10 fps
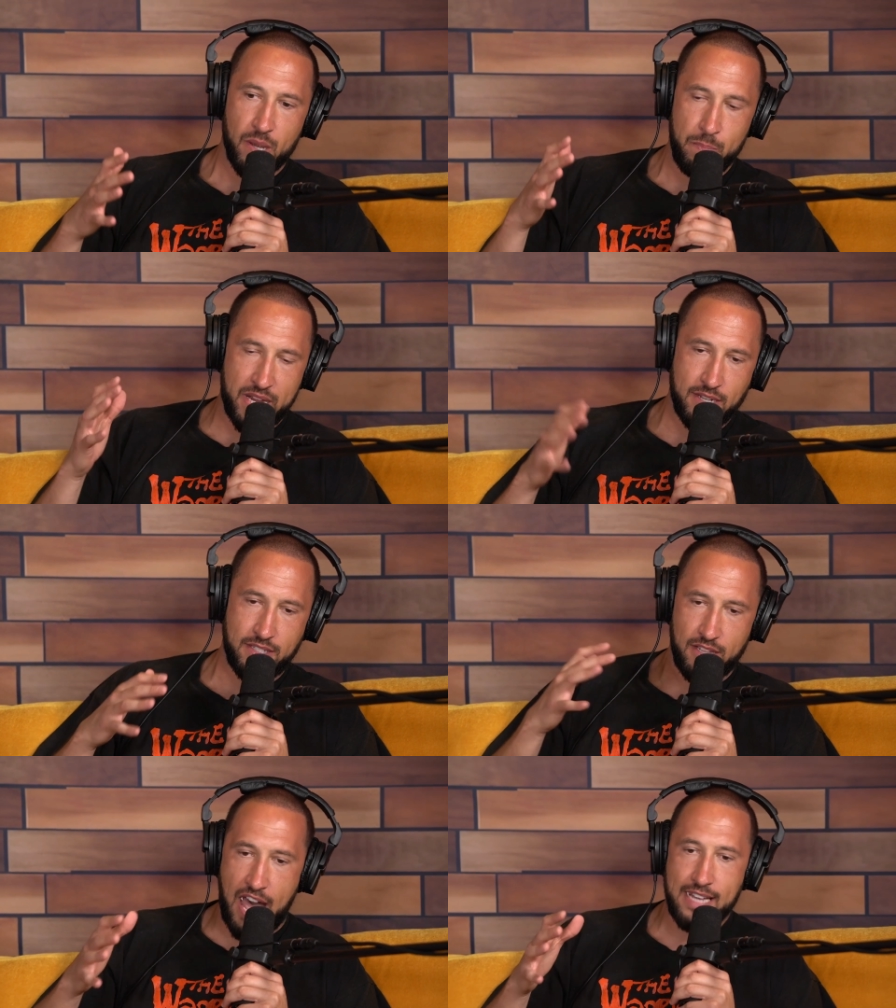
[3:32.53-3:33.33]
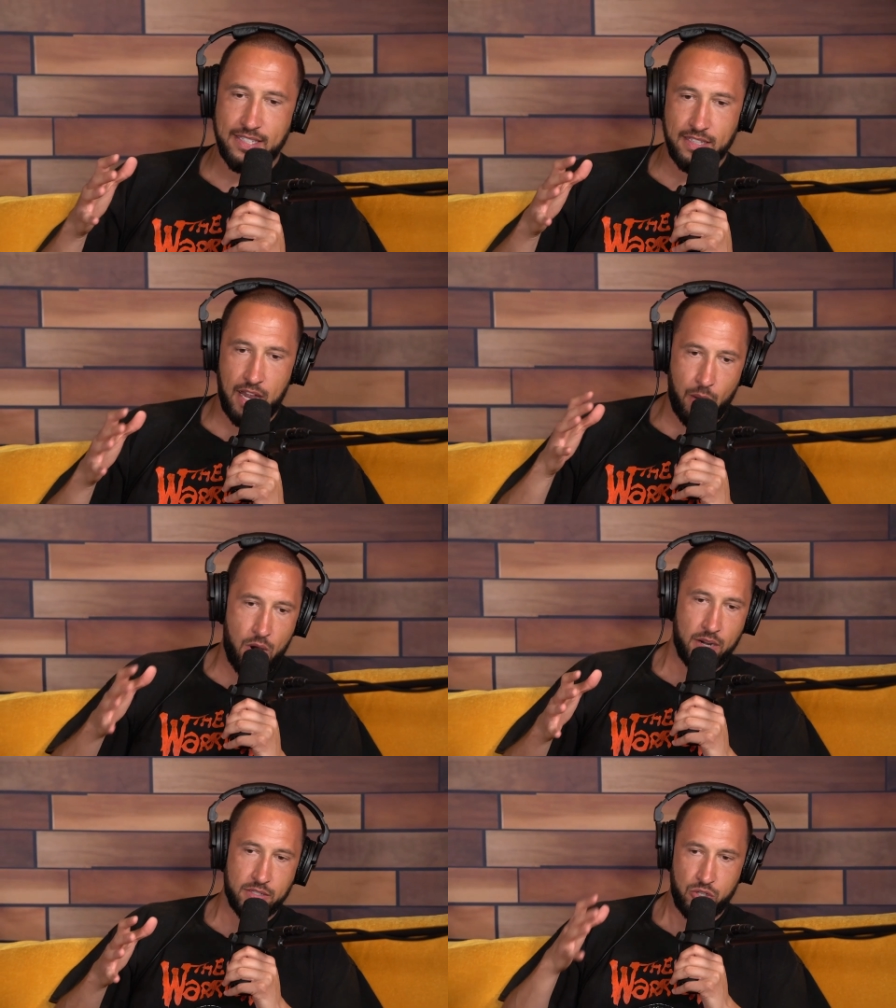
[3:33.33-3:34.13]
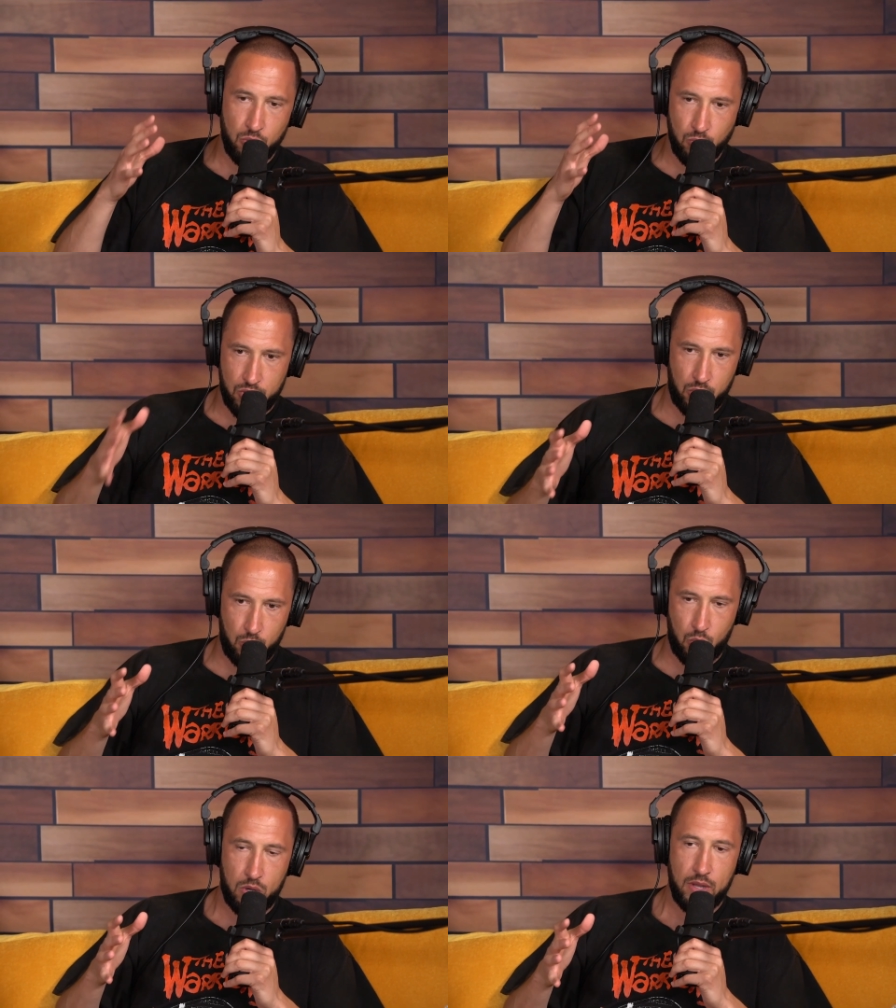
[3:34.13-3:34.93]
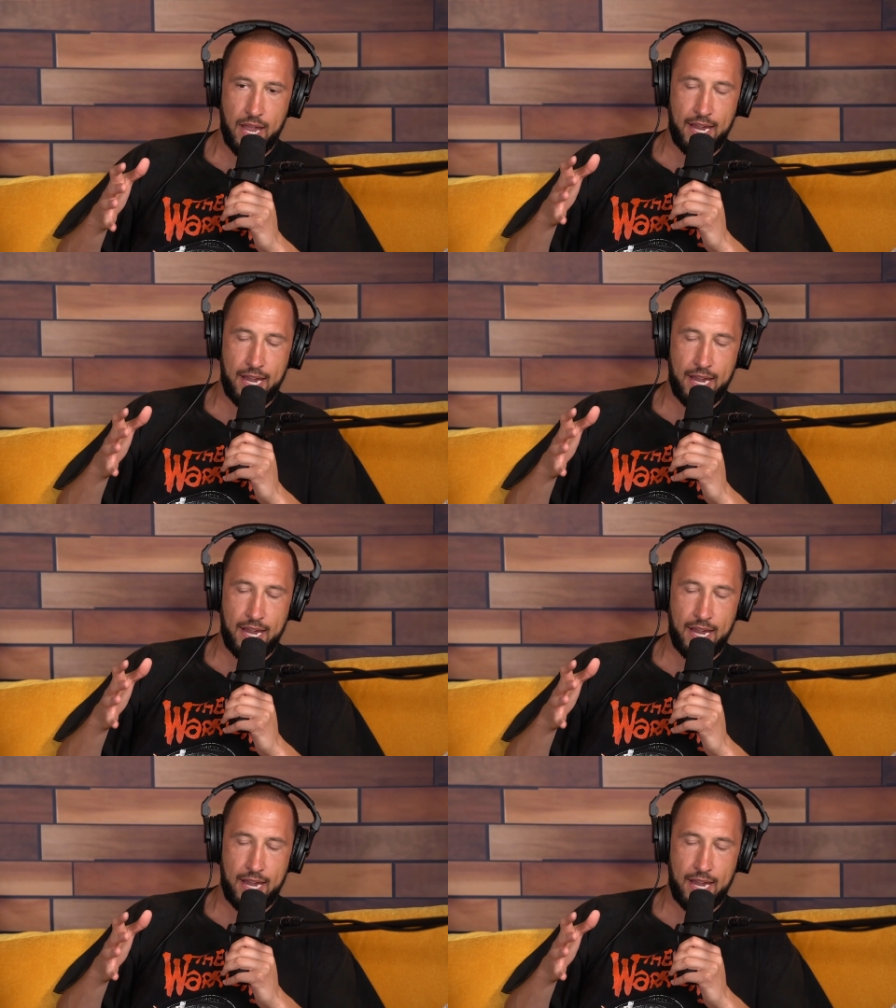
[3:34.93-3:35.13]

because the last thing that I want to do